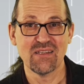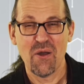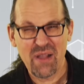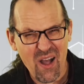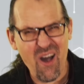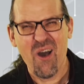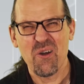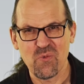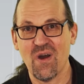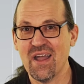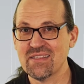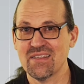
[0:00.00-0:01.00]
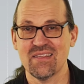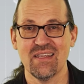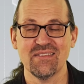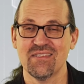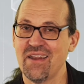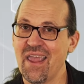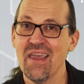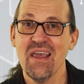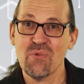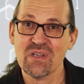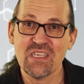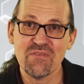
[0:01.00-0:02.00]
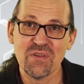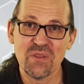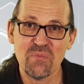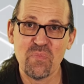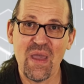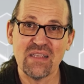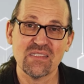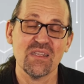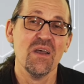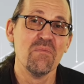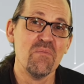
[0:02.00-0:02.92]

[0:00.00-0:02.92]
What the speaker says: Going hardwired to the internet will give you the best,